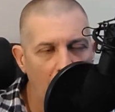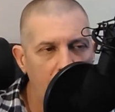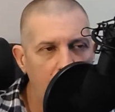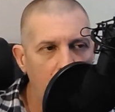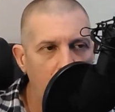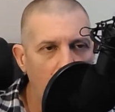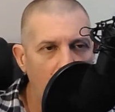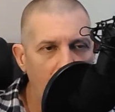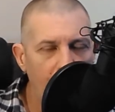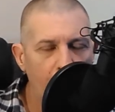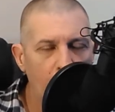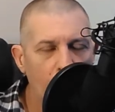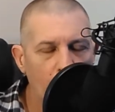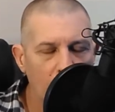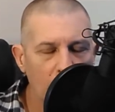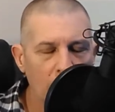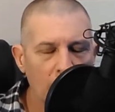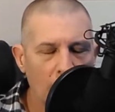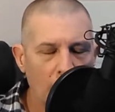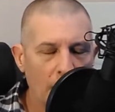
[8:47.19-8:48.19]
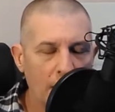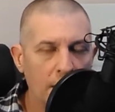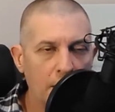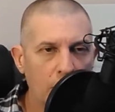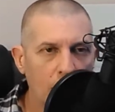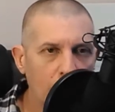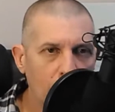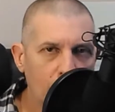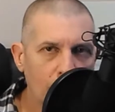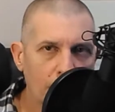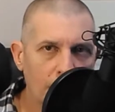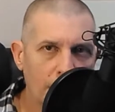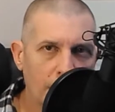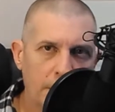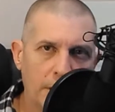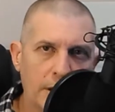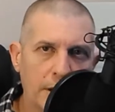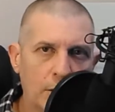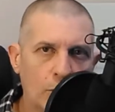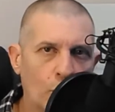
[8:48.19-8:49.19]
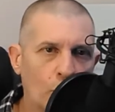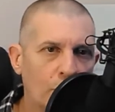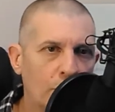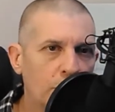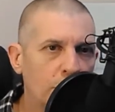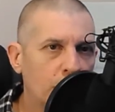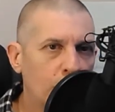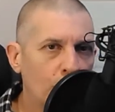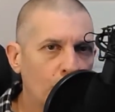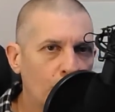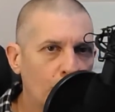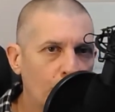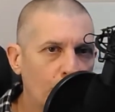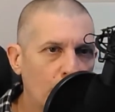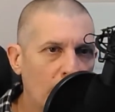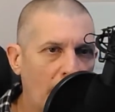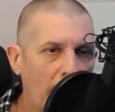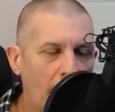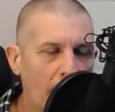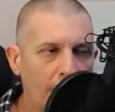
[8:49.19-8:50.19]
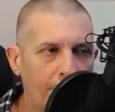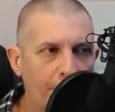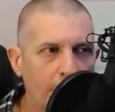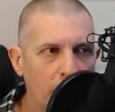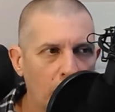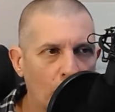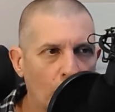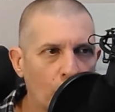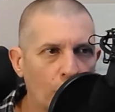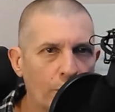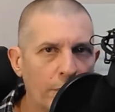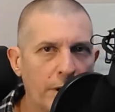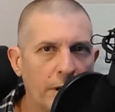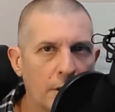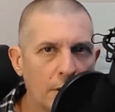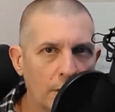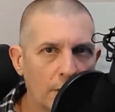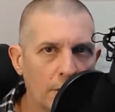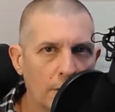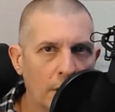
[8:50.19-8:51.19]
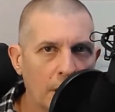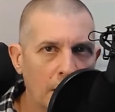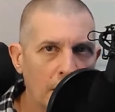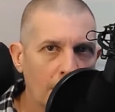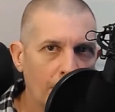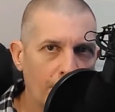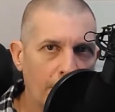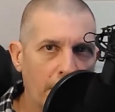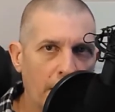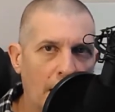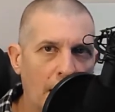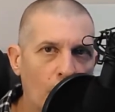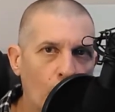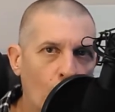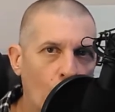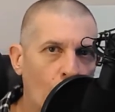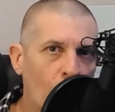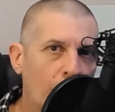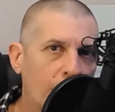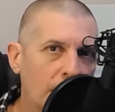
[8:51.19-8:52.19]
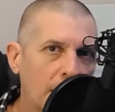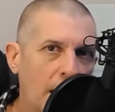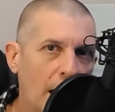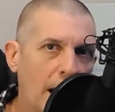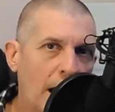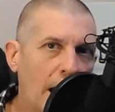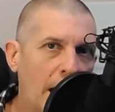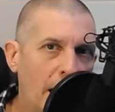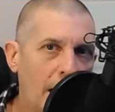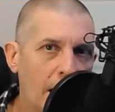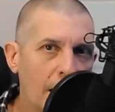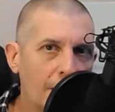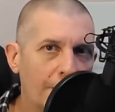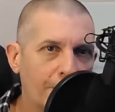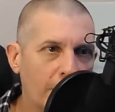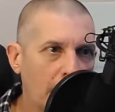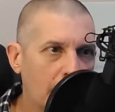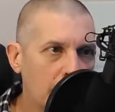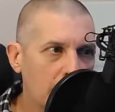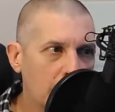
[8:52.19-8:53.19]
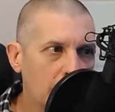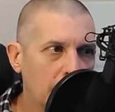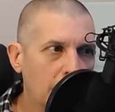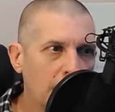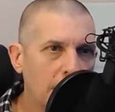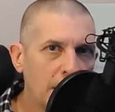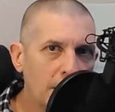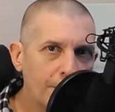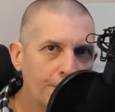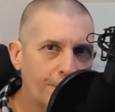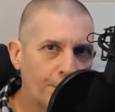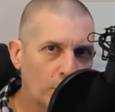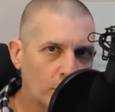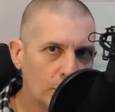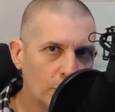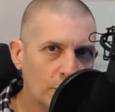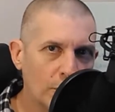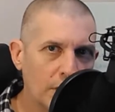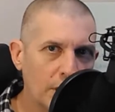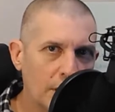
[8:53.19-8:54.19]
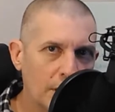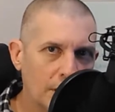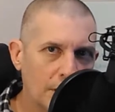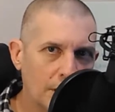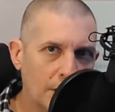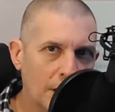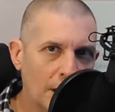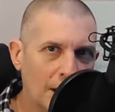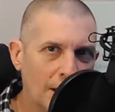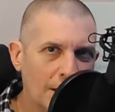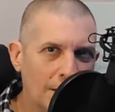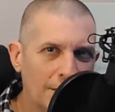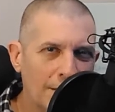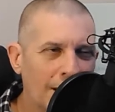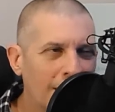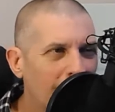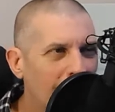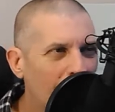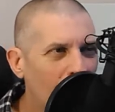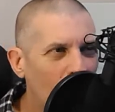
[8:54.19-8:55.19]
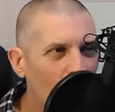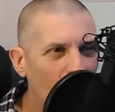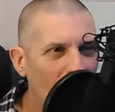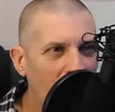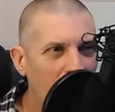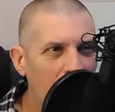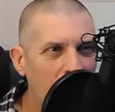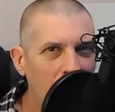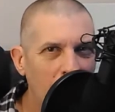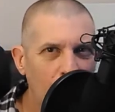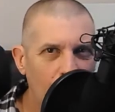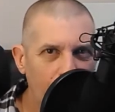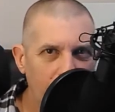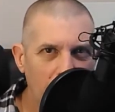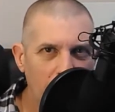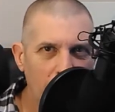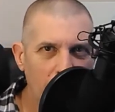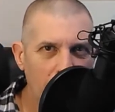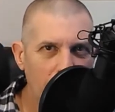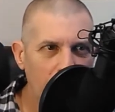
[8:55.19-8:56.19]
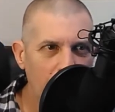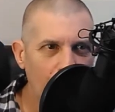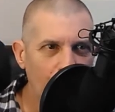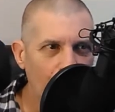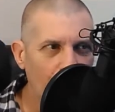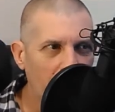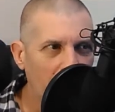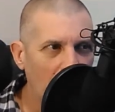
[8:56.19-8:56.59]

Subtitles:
I did everything that I could in order to have the career that I wanted to have and live through it. Not learn about it in a book,